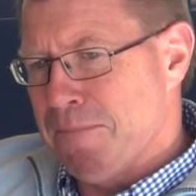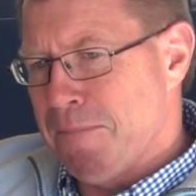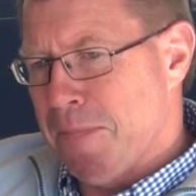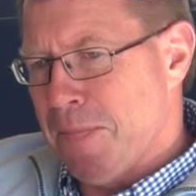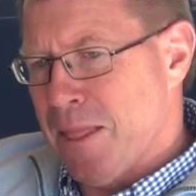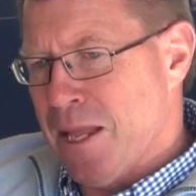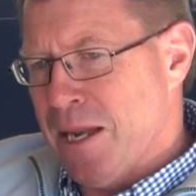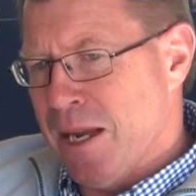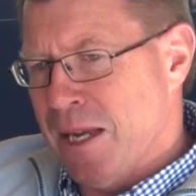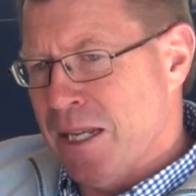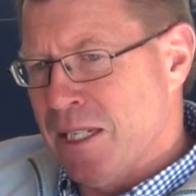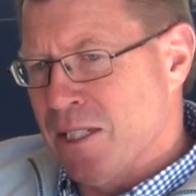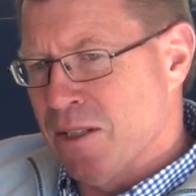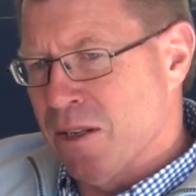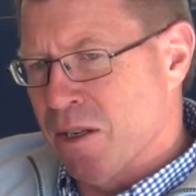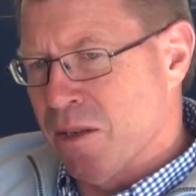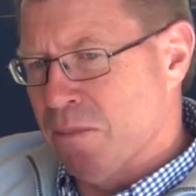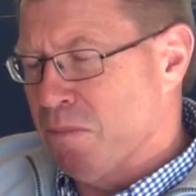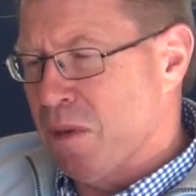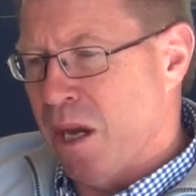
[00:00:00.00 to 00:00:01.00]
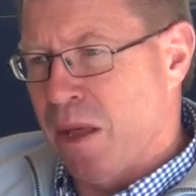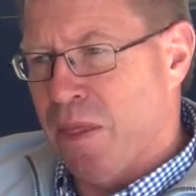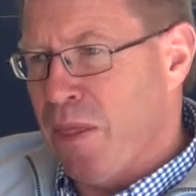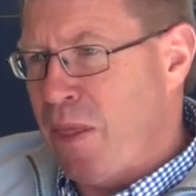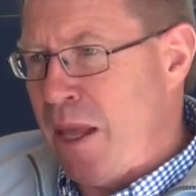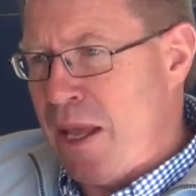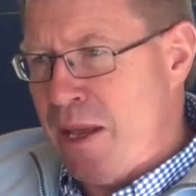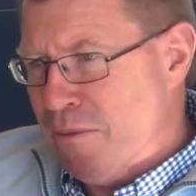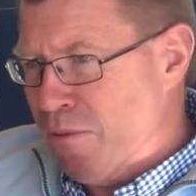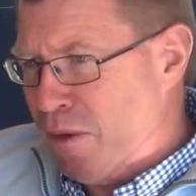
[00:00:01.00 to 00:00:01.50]
he's got, I
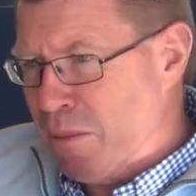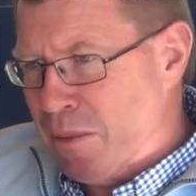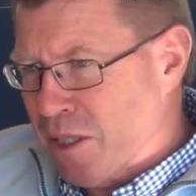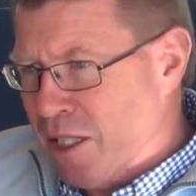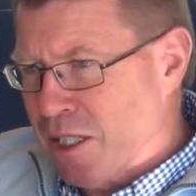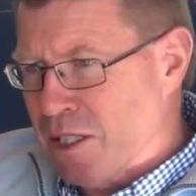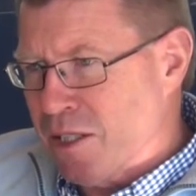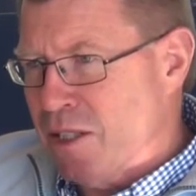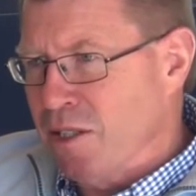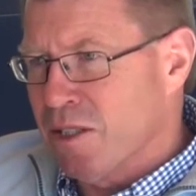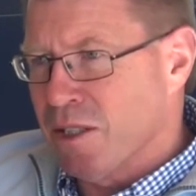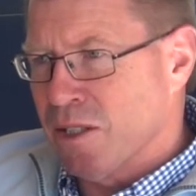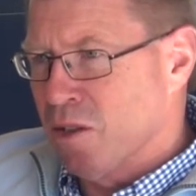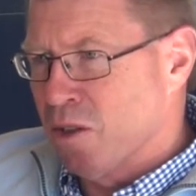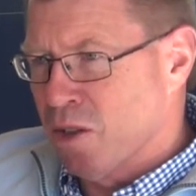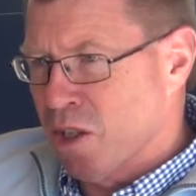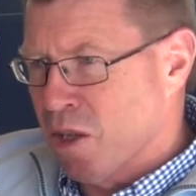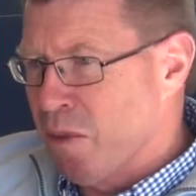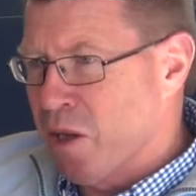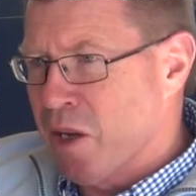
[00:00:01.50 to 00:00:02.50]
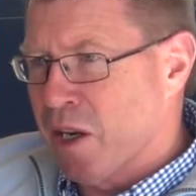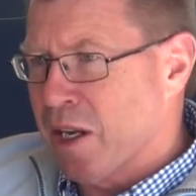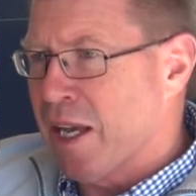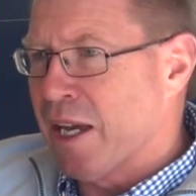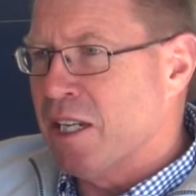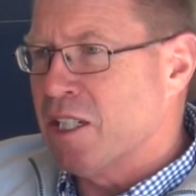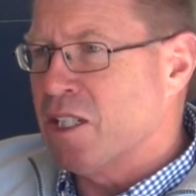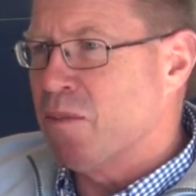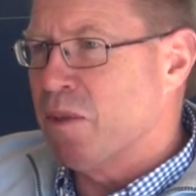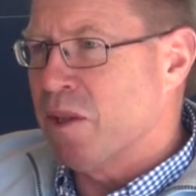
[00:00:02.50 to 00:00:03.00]
think, from a distance, a good
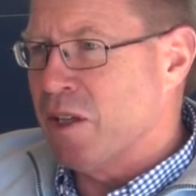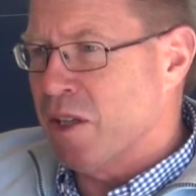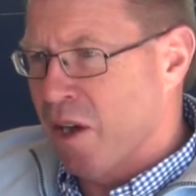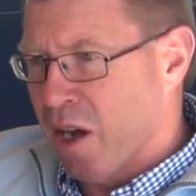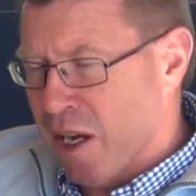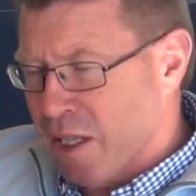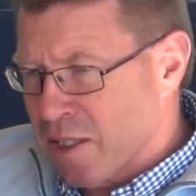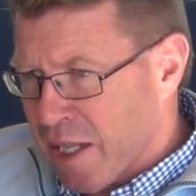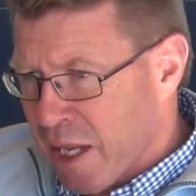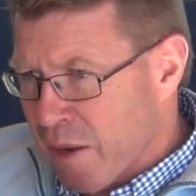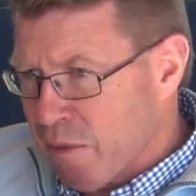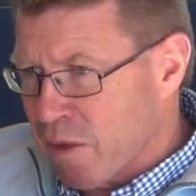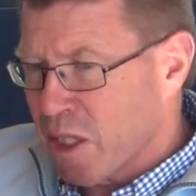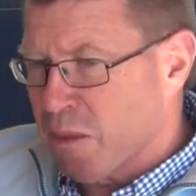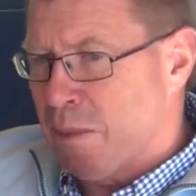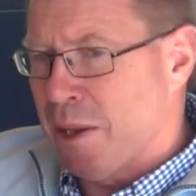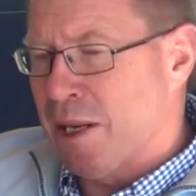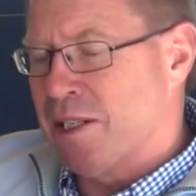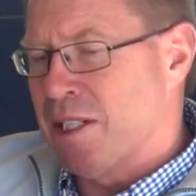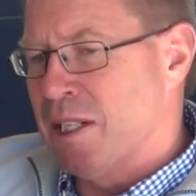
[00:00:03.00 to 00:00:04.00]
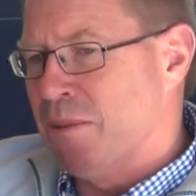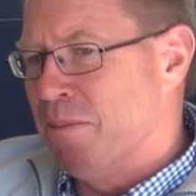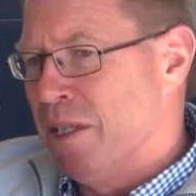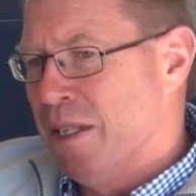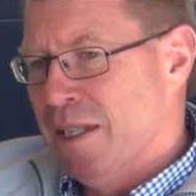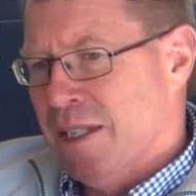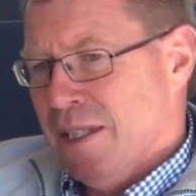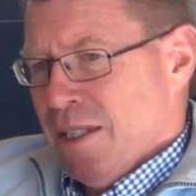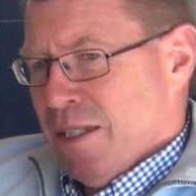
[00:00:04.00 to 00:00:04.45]
communication with the guys. They respect him.